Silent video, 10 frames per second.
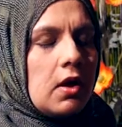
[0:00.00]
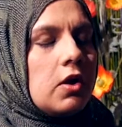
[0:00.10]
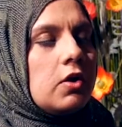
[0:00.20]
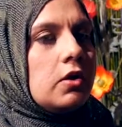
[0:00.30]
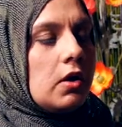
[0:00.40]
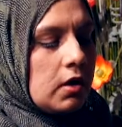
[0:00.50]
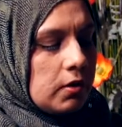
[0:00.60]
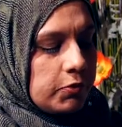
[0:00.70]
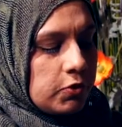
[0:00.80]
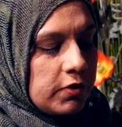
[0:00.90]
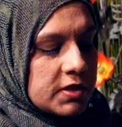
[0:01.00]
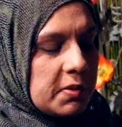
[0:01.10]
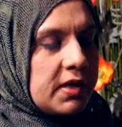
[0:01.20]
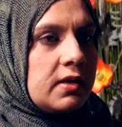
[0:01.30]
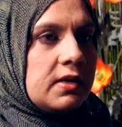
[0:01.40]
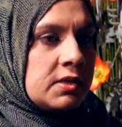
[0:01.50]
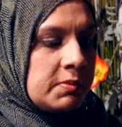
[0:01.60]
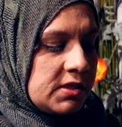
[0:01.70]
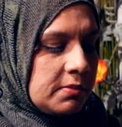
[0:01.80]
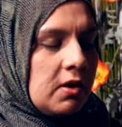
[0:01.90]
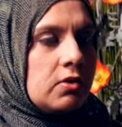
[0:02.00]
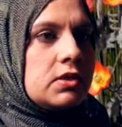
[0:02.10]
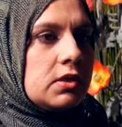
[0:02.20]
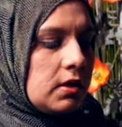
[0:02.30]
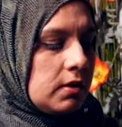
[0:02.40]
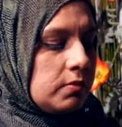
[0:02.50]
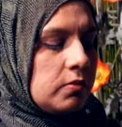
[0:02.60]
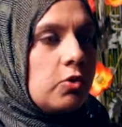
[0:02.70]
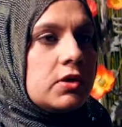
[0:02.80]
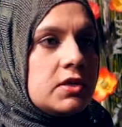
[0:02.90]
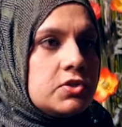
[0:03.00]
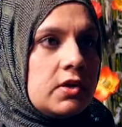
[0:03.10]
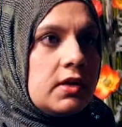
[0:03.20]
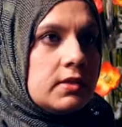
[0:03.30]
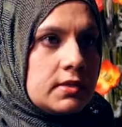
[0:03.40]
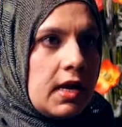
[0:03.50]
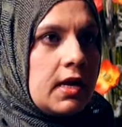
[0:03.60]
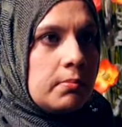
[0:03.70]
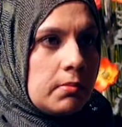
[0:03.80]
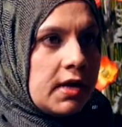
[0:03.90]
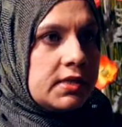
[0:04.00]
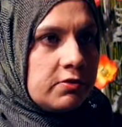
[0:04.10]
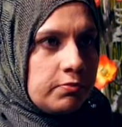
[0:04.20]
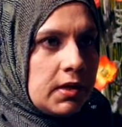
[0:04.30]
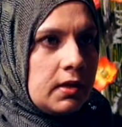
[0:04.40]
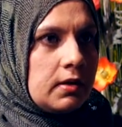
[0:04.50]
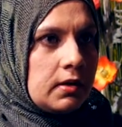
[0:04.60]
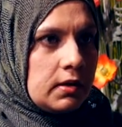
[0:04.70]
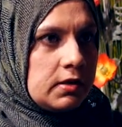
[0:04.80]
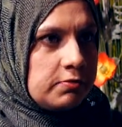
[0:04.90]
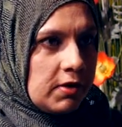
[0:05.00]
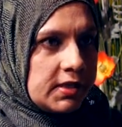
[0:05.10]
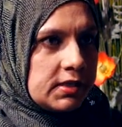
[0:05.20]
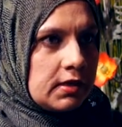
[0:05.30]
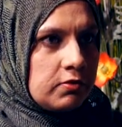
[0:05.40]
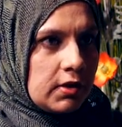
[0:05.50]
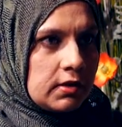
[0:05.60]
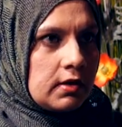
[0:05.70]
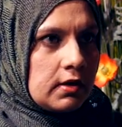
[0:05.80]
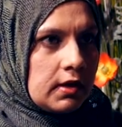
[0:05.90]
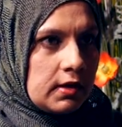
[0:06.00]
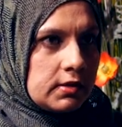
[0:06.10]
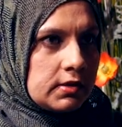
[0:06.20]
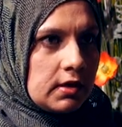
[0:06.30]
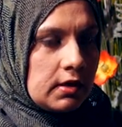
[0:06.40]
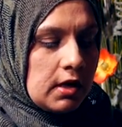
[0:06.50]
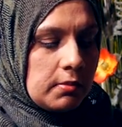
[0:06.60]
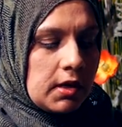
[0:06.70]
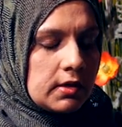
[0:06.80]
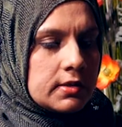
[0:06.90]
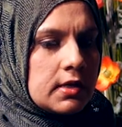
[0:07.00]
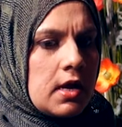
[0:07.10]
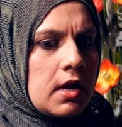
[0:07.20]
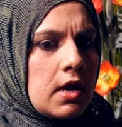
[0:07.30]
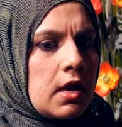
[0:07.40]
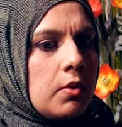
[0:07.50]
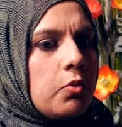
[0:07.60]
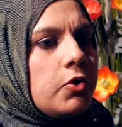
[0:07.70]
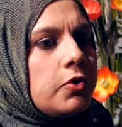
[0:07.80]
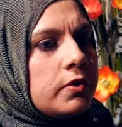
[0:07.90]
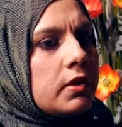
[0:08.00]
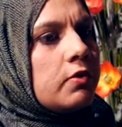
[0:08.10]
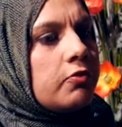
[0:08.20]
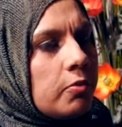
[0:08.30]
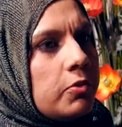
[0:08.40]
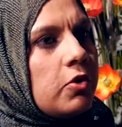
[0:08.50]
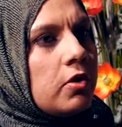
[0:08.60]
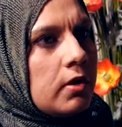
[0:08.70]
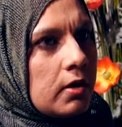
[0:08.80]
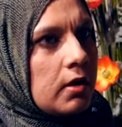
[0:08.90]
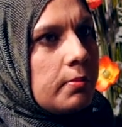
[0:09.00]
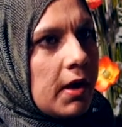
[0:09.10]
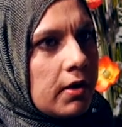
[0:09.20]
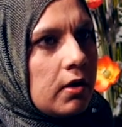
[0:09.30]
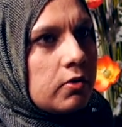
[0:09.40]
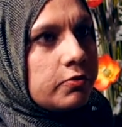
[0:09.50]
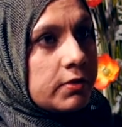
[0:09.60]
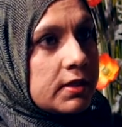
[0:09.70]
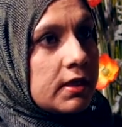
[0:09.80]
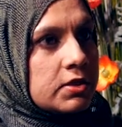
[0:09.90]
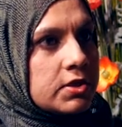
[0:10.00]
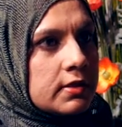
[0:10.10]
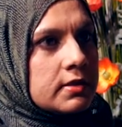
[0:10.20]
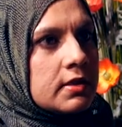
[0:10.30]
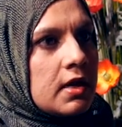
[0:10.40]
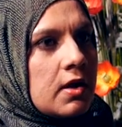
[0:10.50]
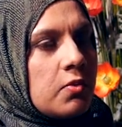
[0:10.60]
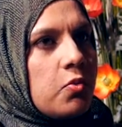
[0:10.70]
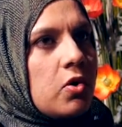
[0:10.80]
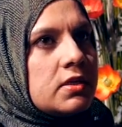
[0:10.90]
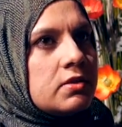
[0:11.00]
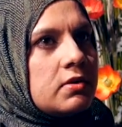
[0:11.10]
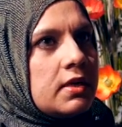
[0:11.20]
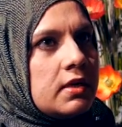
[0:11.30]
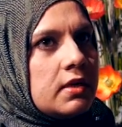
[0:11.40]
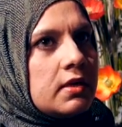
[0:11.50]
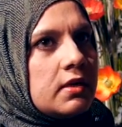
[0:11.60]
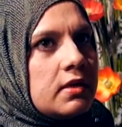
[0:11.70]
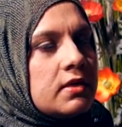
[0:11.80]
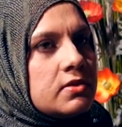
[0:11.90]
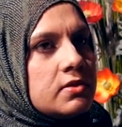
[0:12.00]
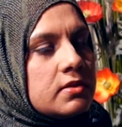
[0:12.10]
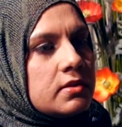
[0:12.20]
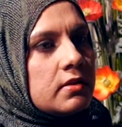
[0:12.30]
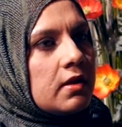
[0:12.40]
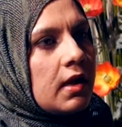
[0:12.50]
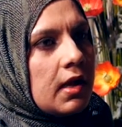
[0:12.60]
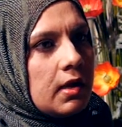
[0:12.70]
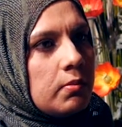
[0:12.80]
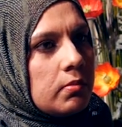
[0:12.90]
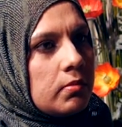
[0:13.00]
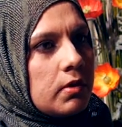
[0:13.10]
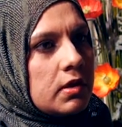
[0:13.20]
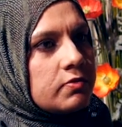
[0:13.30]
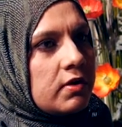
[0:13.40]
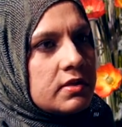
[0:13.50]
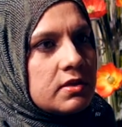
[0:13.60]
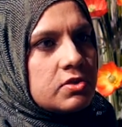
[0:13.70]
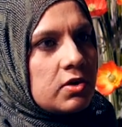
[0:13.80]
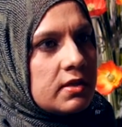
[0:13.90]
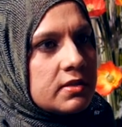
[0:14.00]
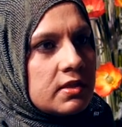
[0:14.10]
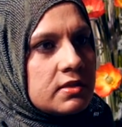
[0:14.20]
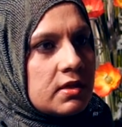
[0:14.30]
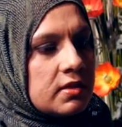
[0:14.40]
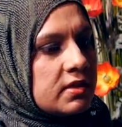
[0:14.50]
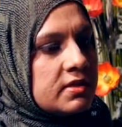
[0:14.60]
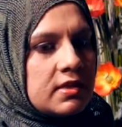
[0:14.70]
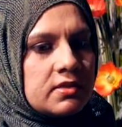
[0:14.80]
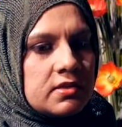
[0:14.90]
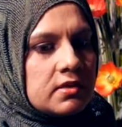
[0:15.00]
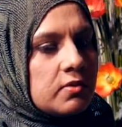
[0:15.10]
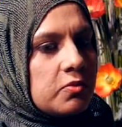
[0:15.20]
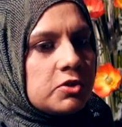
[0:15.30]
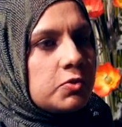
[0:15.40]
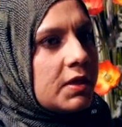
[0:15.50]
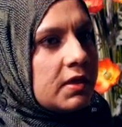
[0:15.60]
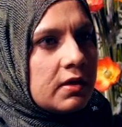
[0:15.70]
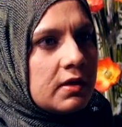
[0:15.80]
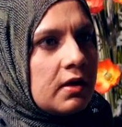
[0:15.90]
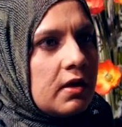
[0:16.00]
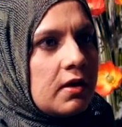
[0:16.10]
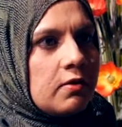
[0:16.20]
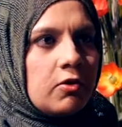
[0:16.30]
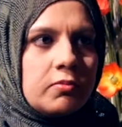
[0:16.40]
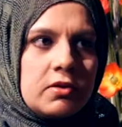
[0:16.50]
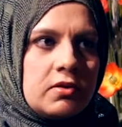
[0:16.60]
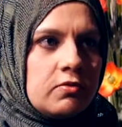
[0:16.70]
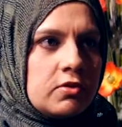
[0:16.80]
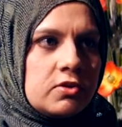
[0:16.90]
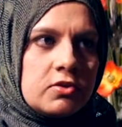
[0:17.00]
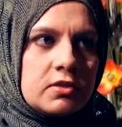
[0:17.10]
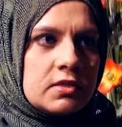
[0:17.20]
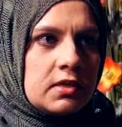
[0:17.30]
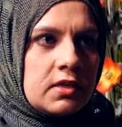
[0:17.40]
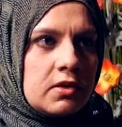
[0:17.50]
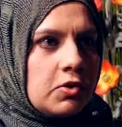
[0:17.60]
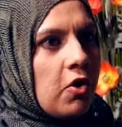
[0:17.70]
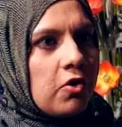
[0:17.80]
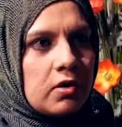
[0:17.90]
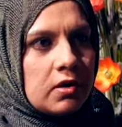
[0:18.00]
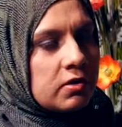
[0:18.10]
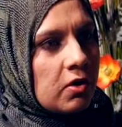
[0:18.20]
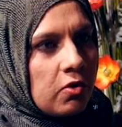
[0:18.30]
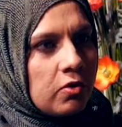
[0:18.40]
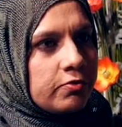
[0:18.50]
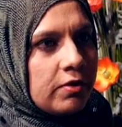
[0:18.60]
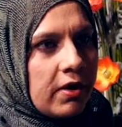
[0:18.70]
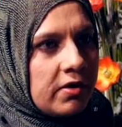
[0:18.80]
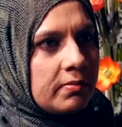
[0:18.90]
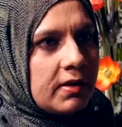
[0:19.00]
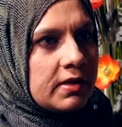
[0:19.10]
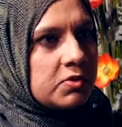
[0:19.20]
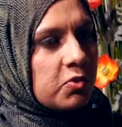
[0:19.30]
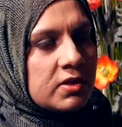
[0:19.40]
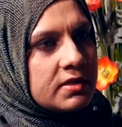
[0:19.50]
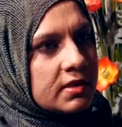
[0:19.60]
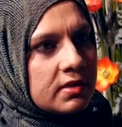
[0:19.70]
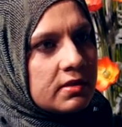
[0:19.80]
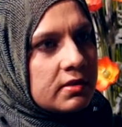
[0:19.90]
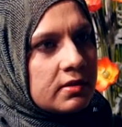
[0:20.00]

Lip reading: You've explained a little bit about what Israel's aim might have been in dividing Fatah and Hamas. What do you think, from your background of intelligence, what really is the aim as far as Israel is concerned? Is it what we hear, from the river to the sea, conquering the whole of the Arab land? What is it?